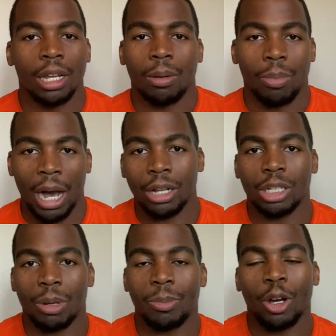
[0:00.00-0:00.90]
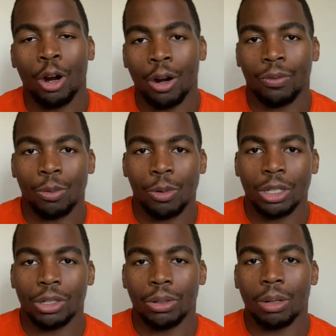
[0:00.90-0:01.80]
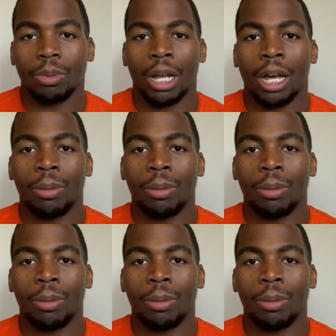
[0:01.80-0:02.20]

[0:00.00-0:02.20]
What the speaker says: Biology may be hard for one student applying,